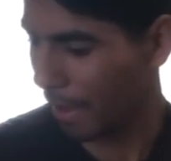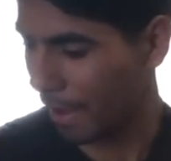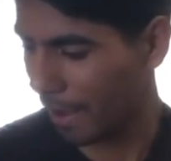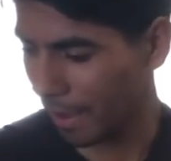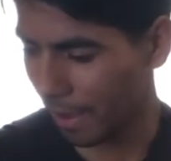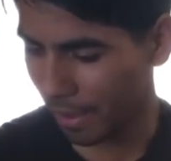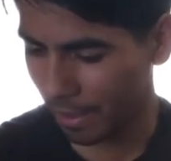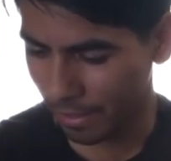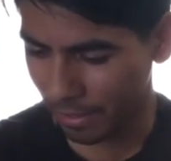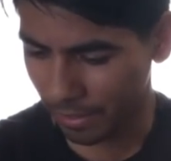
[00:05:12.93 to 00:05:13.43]

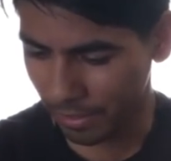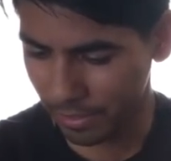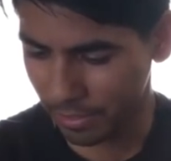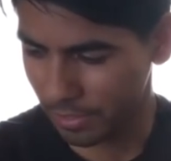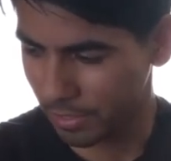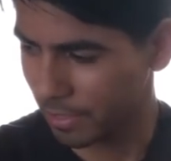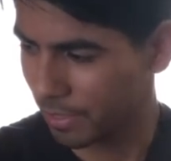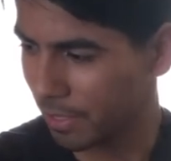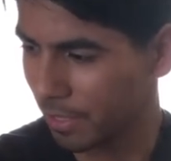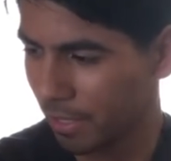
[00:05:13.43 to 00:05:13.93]
Dang,
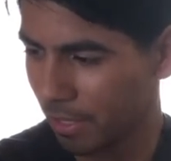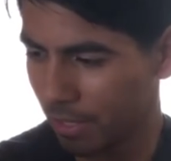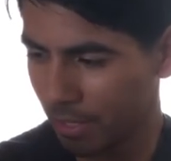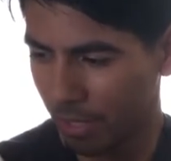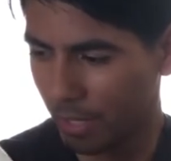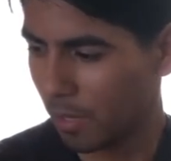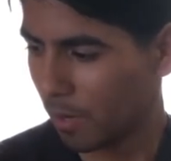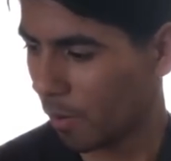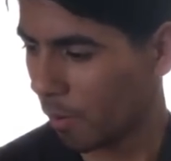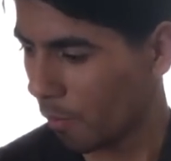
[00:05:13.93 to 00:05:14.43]
let's.
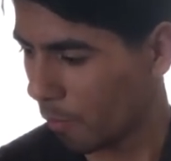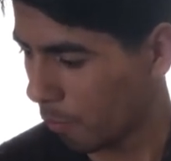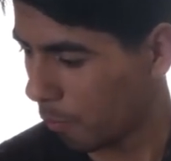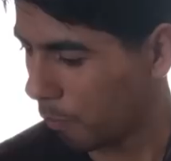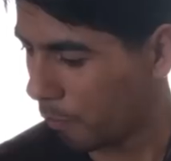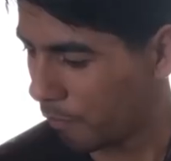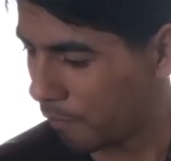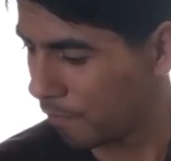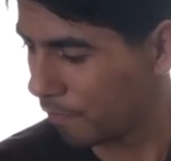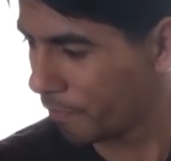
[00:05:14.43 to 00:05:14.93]

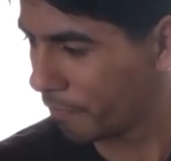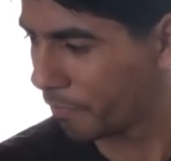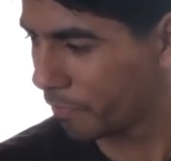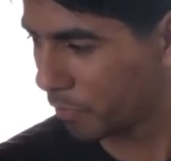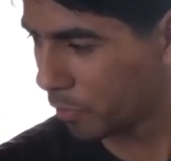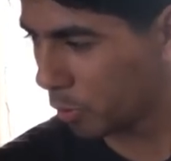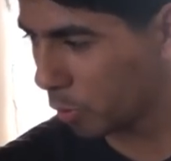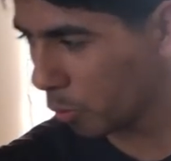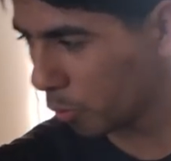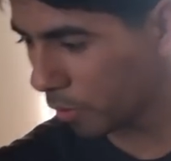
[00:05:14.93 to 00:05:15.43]

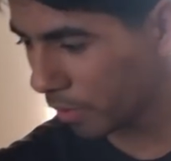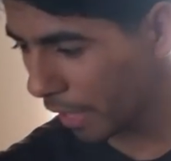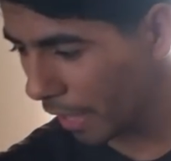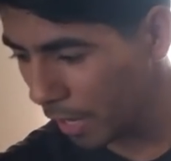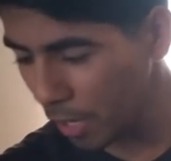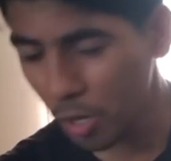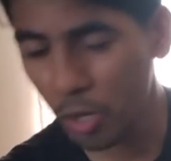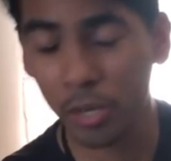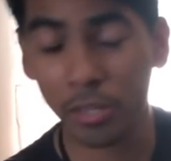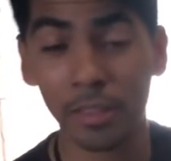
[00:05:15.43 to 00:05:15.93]
Dude,
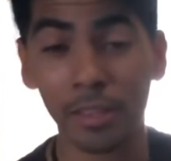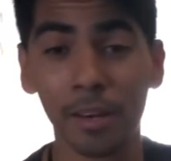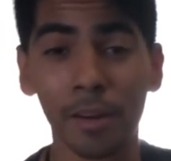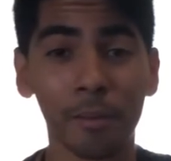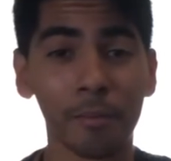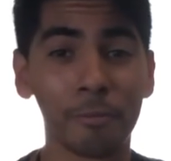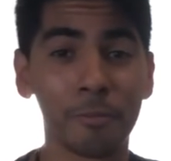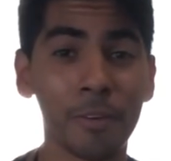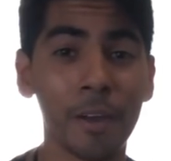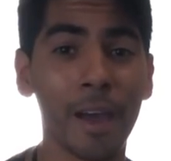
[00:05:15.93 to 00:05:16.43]
they hooked it
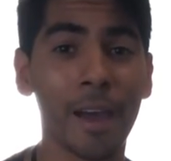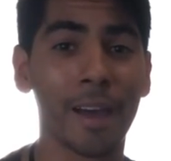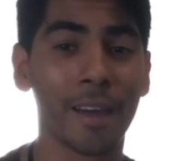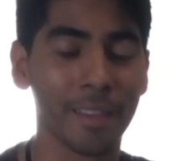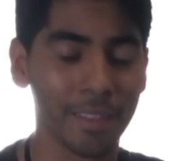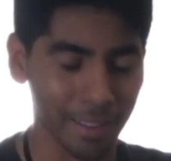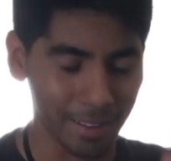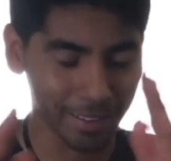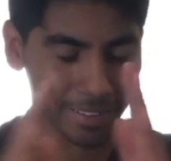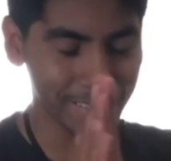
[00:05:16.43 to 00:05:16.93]
up
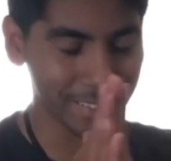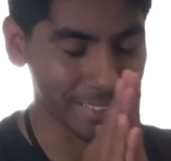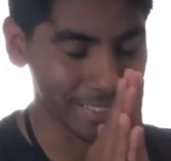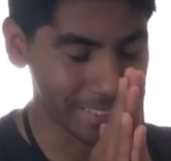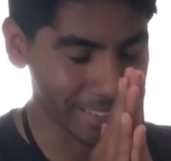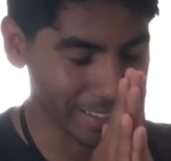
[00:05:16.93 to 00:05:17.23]
fat. Like.